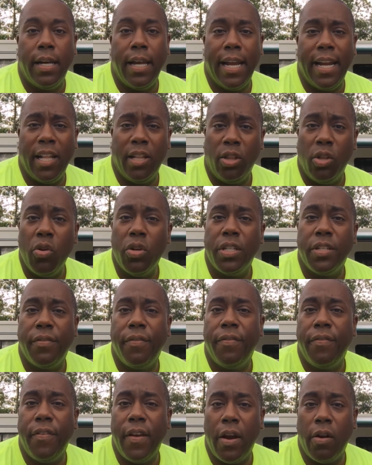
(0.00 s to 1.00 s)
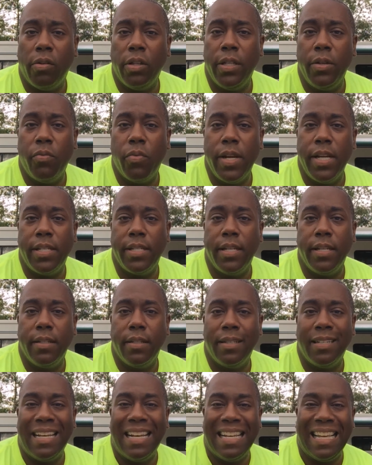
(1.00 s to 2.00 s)
And it looks fairly recent.
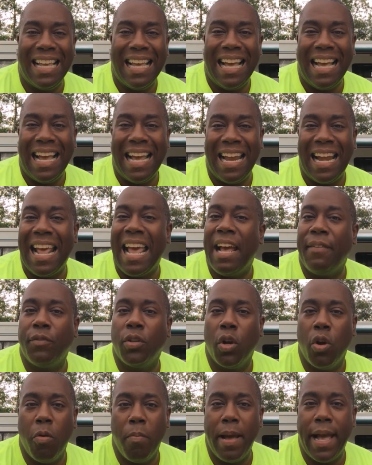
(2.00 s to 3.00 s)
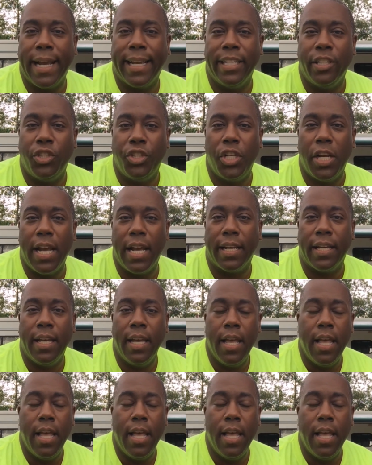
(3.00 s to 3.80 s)
I'd have to go back and check.